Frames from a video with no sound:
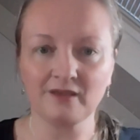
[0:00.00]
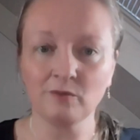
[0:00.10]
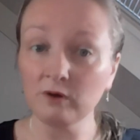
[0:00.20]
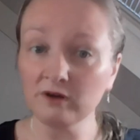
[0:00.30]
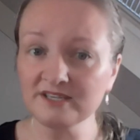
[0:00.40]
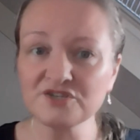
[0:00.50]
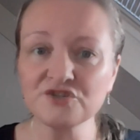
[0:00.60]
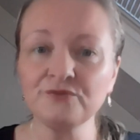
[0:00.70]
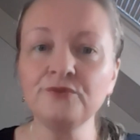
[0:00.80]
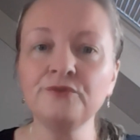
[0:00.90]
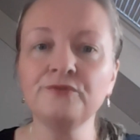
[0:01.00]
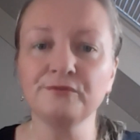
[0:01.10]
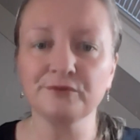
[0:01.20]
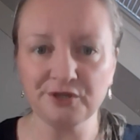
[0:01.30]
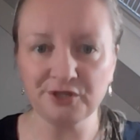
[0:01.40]
What is true
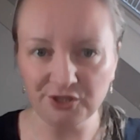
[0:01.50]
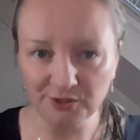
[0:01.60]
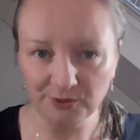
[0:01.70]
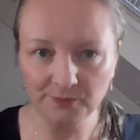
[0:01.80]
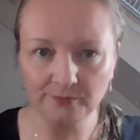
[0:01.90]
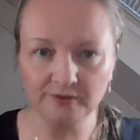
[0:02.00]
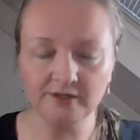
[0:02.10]
for you?